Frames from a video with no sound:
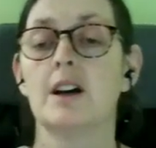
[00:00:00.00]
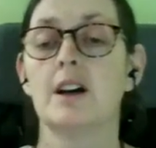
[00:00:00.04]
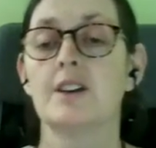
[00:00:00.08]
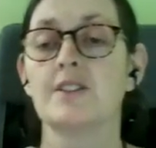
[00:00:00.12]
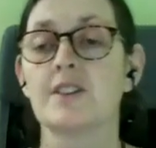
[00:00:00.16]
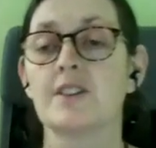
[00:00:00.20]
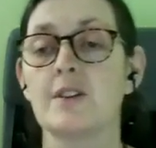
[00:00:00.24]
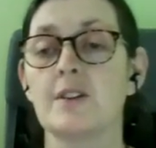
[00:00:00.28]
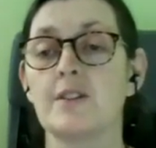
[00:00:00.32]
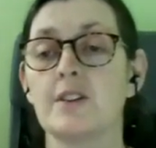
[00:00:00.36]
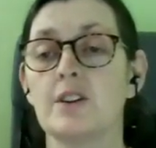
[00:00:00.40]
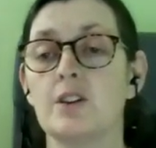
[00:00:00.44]

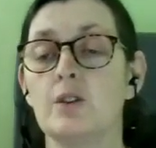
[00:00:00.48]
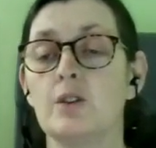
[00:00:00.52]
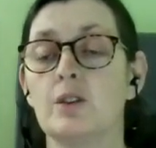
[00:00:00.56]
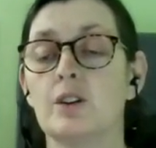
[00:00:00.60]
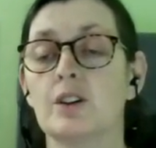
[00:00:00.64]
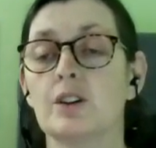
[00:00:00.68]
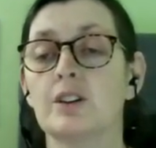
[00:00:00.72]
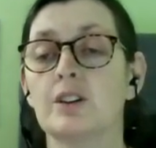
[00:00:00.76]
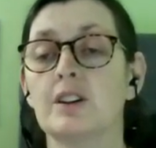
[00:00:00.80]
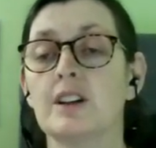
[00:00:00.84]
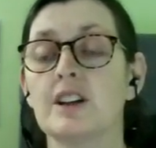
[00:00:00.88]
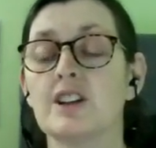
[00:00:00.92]
so that you
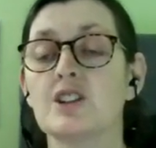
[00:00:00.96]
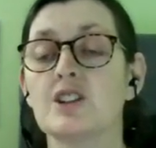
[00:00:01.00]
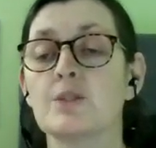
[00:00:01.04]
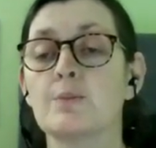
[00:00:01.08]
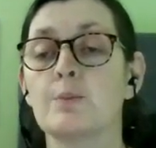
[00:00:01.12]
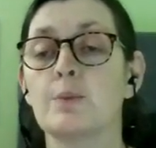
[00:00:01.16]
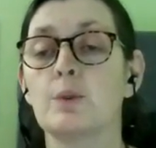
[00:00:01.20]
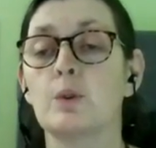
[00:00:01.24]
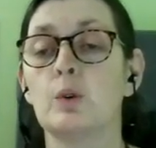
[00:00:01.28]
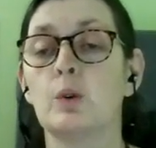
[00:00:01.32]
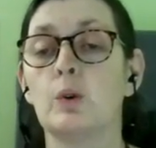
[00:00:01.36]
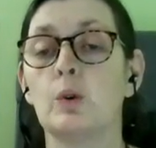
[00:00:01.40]
can
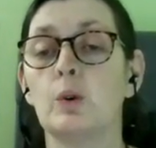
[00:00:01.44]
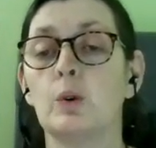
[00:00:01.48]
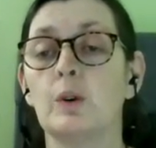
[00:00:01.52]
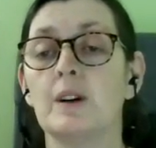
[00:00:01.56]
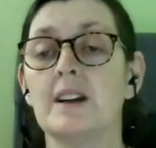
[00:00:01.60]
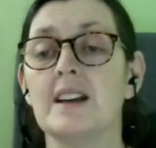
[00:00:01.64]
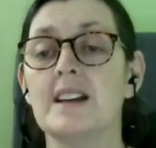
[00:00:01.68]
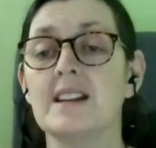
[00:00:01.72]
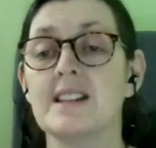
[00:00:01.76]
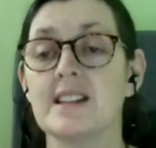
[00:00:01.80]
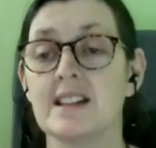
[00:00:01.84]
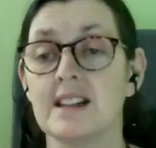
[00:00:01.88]
explore
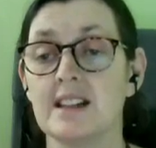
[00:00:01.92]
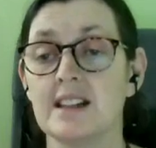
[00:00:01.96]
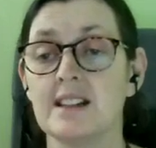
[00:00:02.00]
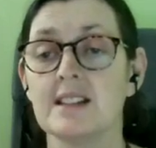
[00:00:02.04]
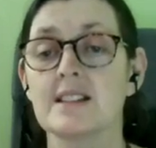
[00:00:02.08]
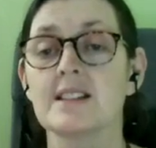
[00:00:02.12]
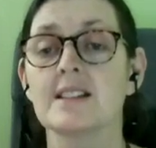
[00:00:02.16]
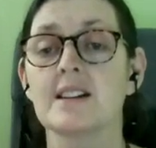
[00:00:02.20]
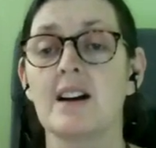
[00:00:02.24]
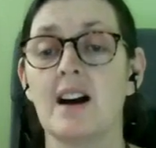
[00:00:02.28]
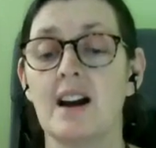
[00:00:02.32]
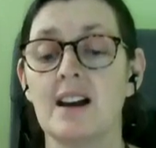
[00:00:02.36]
eating in
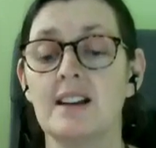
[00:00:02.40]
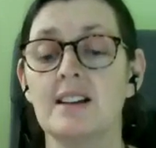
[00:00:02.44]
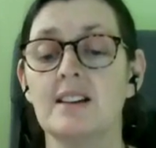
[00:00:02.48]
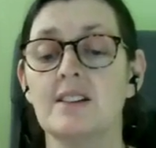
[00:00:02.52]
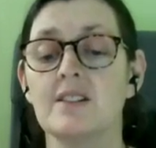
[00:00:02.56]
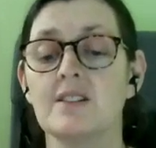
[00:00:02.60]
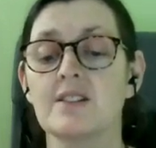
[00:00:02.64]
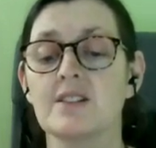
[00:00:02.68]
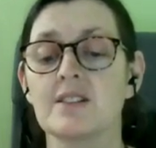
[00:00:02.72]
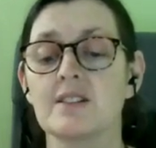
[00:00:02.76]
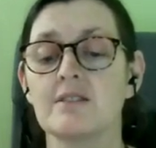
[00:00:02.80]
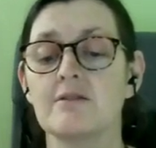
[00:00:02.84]

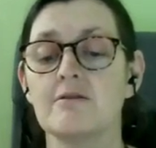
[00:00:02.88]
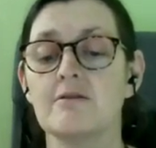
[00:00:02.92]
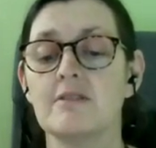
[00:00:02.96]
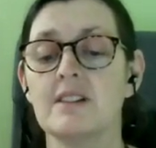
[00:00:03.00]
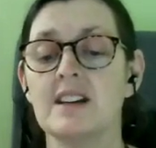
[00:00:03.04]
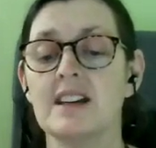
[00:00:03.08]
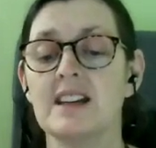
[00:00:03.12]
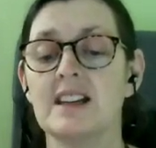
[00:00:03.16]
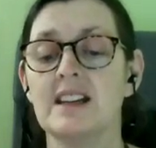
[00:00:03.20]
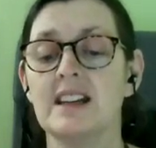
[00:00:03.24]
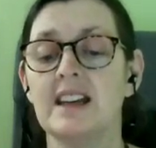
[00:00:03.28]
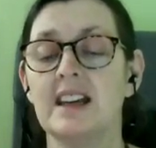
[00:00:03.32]
silence and
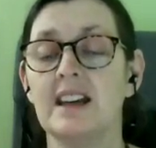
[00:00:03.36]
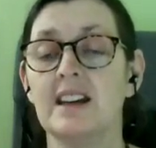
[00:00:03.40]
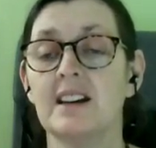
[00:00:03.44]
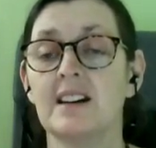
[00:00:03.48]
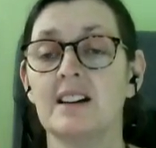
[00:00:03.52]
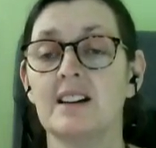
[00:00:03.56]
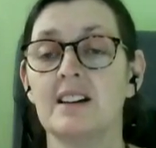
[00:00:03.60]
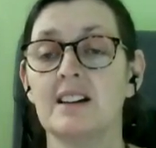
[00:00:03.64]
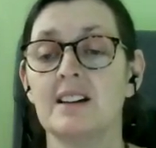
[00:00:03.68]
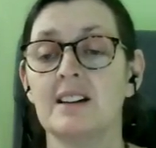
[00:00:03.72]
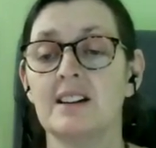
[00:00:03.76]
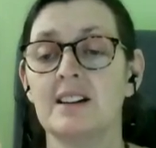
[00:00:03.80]
really
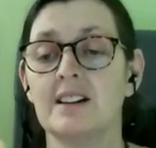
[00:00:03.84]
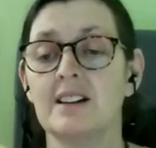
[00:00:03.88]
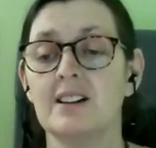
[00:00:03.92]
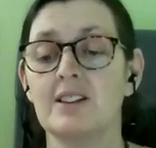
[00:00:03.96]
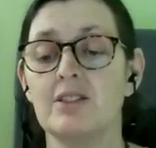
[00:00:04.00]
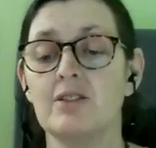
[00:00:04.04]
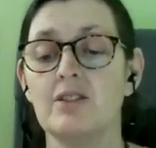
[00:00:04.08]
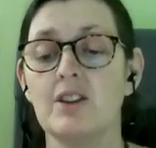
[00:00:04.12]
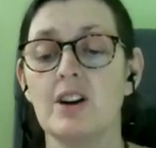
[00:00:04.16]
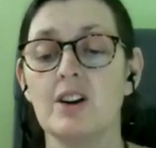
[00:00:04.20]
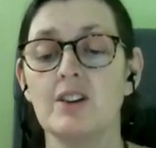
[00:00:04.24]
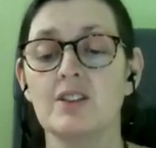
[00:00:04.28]

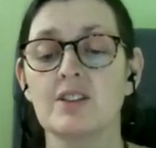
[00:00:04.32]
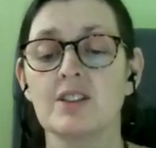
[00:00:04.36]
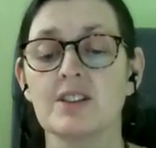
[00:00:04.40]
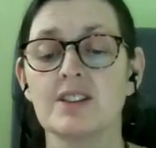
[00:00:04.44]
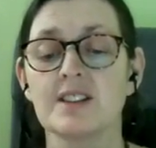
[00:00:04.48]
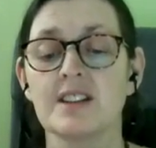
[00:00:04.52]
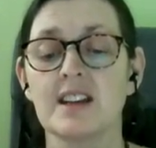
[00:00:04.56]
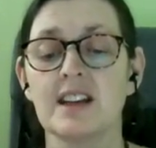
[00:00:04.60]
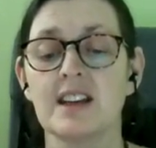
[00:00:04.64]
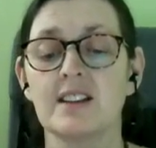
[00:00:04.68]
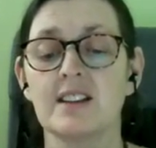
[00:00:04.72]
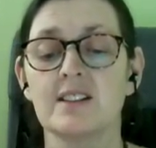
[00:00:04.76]

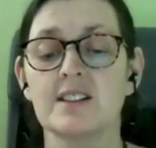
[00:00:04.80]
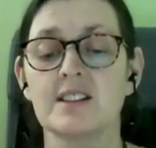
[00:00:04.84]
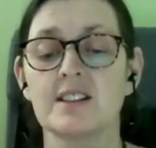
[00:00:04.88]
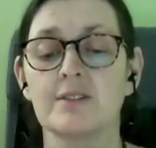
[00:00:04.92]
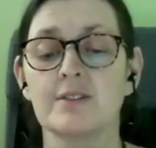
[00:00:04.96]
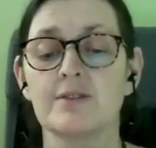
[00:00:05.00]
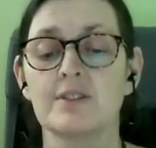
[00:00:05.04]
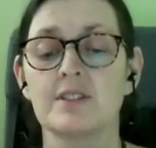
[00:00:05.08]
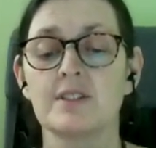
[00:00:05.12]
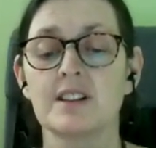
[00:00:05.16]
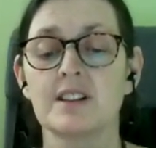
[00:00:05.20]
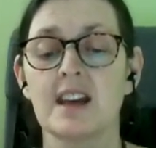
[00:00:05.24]
noticing the
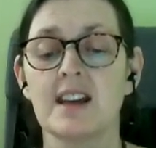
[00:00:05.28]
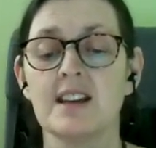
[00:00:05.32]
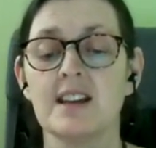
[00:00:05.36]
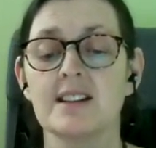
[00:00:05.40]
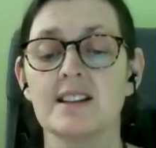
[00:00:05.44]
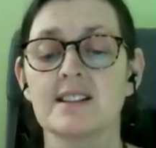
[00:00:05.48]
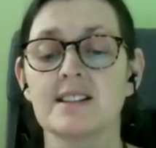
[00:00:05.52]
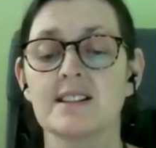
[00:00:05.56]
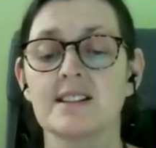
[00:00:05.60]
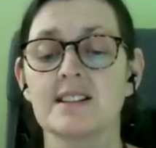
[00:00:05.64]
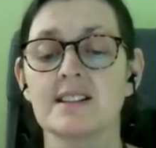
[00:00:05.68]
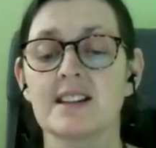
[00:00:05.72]
different
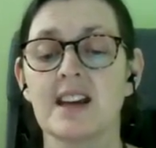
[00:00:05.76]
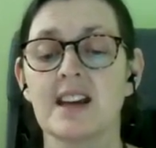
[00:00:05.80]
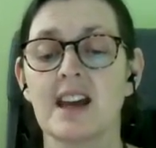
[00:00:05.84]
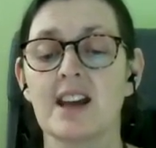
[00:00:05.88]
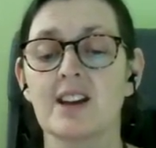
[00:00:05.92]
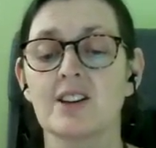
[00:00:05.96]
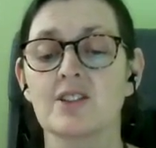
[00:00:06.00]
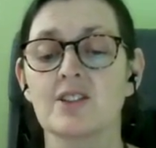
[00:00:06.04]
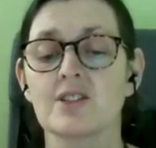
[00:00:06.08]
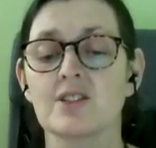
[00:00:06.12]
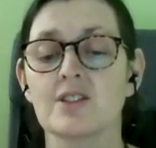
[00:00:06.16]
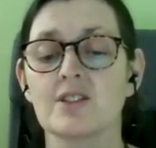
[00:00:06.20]
tastes and
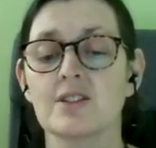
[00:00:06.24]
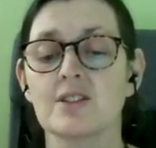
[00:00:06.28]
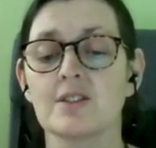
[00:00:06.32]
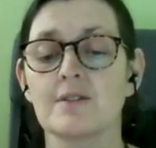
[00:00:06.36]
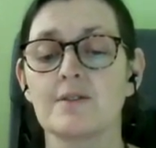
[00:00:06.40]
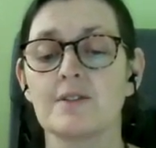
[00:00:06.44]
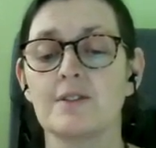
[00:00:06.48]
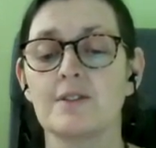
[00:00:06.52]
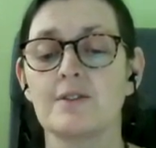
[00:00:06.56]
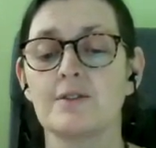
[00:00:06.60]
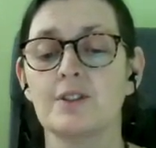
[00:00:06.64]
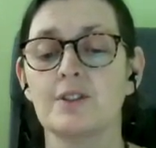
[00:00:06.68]
textures
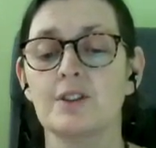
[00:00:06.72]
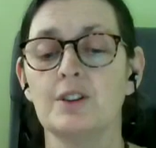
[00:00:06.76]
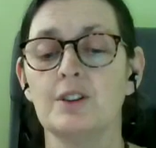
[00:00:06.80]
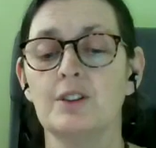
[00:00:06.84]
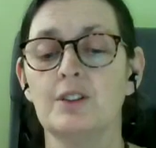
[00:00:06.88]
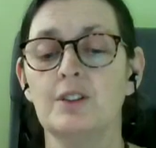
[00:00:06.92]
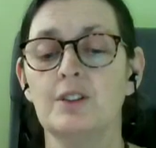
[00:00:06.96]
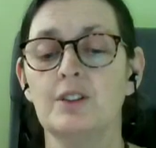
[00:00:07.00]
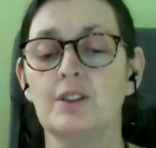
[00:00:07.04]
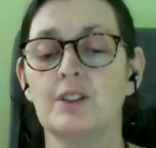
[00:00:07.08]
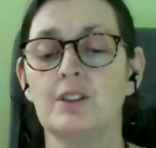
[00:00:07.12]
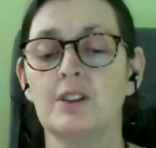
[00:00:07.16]
of the
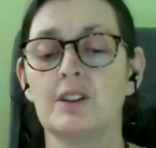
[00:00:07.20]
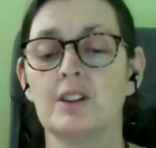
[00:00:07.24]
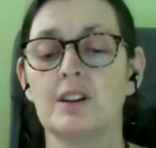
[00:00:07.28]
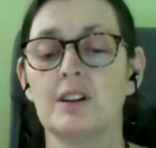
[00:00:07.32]
food.